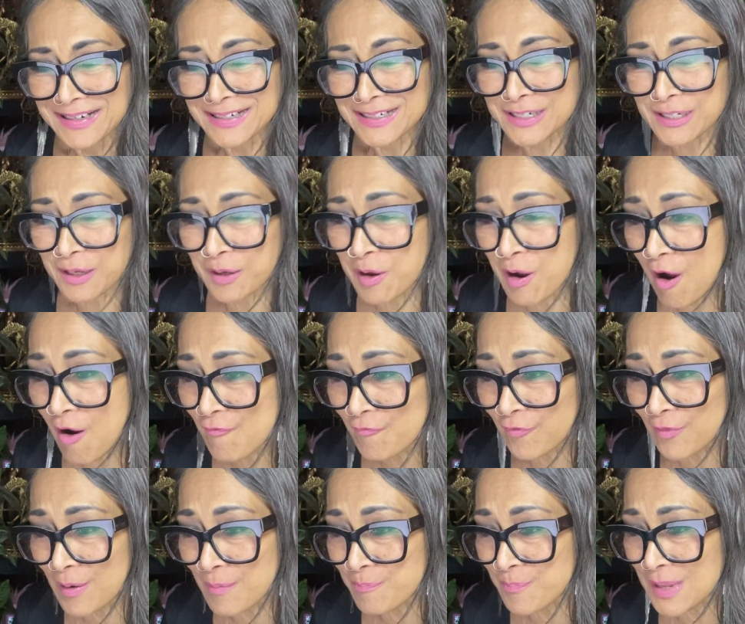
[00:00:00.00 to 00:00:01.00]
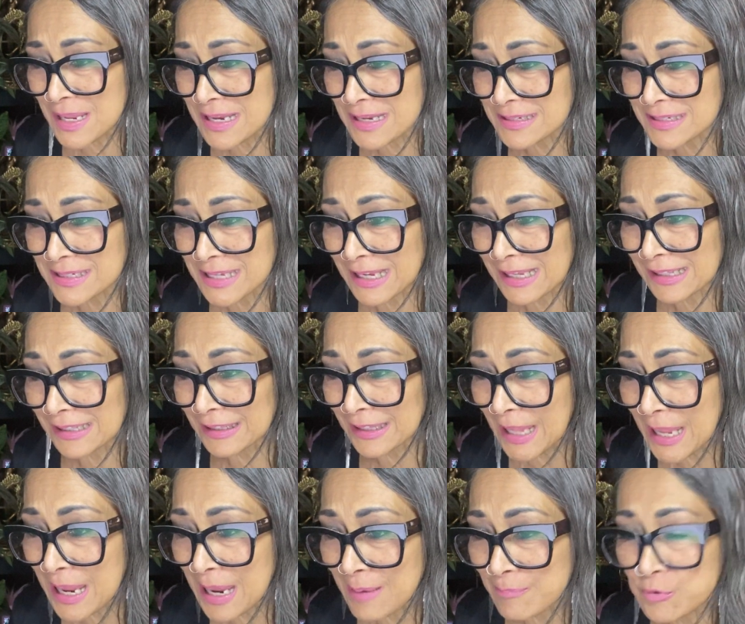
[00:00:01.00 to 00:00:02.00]
to come from beings that
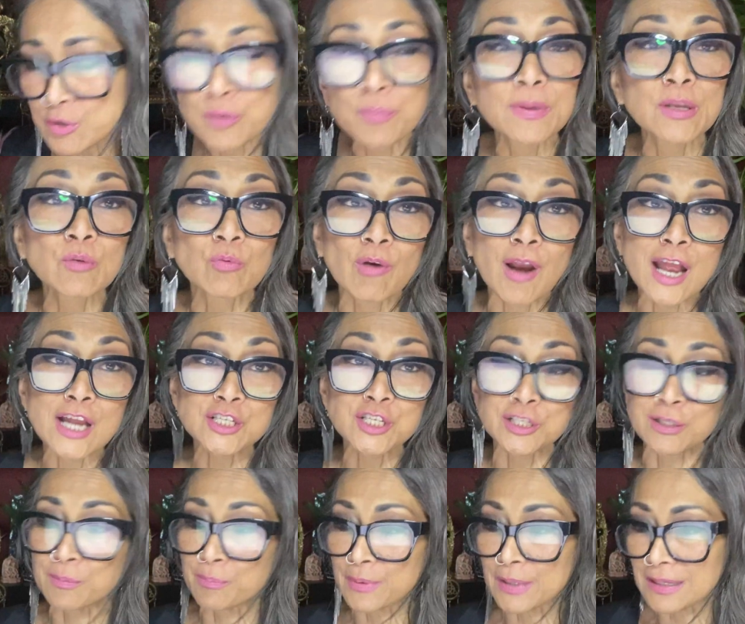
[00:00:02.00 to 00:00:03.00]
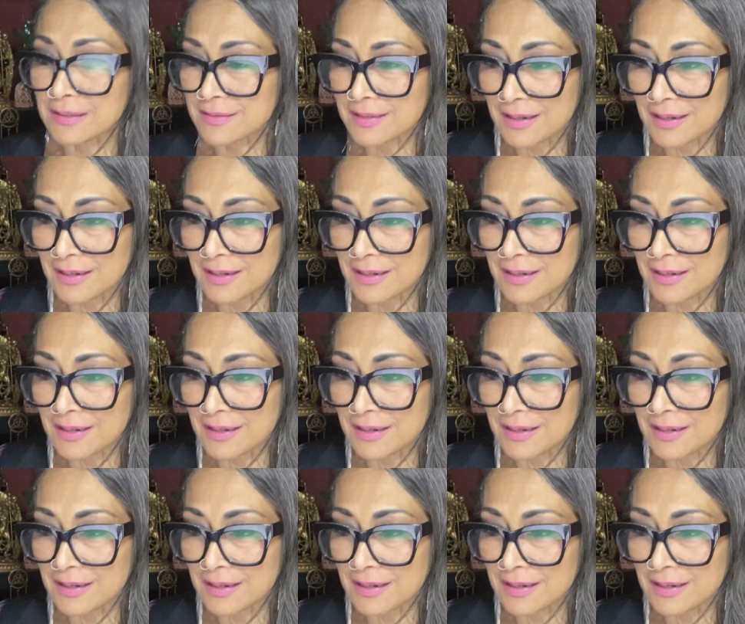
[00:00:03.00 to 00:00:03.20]
claim to be rational beings.